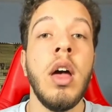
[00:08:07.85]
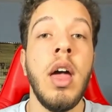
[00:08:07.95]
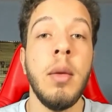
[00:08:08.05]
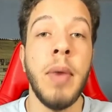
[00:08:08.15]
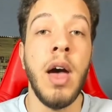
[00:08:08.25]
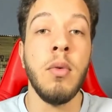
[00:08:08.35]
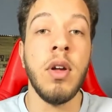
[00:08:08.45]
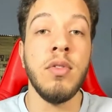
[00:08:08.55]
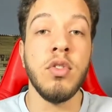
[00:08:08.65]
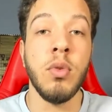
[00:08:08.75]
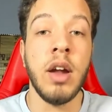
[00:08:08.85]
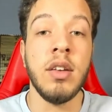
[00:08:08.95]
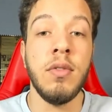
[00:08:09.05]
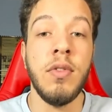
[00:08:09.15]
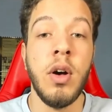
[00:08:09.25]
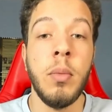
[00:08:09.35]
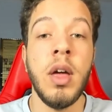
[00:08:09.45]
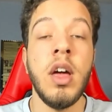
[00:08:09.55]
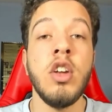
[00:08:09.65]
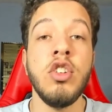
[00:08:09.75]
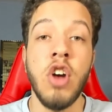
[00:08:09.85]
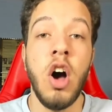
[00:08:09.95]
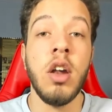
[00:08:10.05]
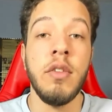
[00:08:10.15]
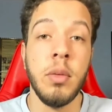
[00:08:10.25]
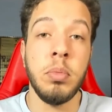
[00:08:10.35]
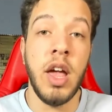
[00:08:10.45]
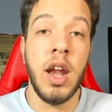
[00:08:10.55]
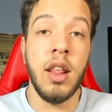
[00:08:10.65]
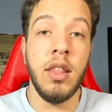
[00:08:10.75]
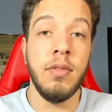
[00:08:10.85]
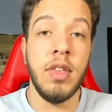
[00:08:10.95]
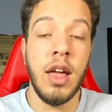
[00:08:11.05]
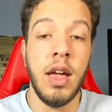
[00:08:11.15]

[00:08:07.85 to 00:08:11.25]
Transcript: a Matt Reeves directed film, Dawn of the Planet of the